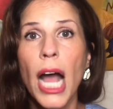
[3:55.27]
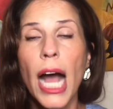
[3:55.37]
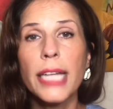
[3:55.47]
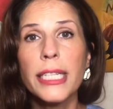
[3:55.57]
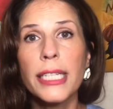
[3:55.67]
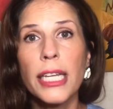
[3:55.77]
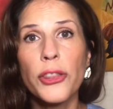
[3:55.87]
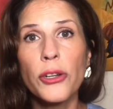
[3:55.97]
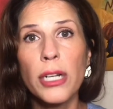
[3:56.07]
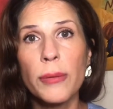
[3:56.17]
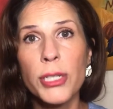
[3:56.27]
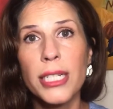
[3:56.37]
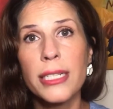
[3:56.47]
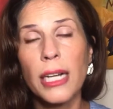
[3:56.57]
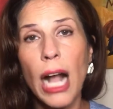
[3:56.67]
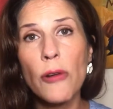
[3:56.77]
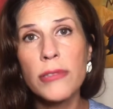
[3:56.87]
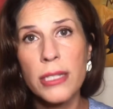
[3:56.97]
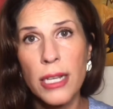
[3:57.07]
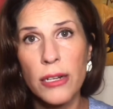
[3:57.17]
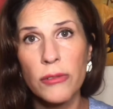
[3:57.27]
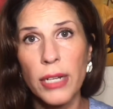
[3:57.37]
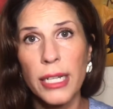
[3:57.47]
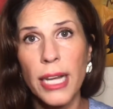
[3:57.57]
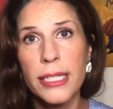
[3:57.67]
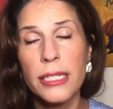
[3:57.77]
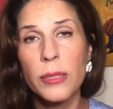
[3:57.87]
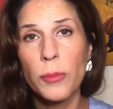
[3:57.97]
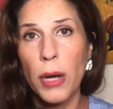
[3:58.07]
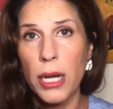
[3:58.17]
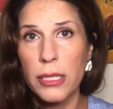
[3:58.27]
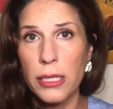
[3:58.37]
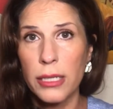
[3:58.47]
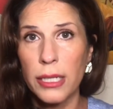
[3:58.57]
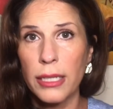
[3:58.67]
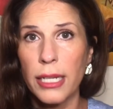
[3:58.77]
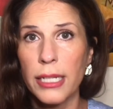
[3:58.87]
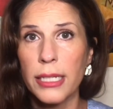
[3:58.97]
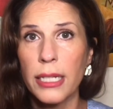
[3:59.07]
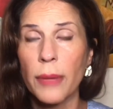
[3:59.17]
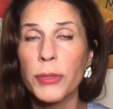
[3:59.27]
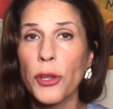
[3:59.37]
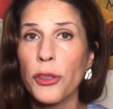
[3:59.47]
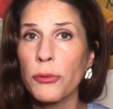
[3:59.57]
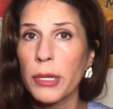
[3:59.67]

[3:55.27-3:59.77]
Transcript: And then the third option is a calção, and that's a deposit that is up to 3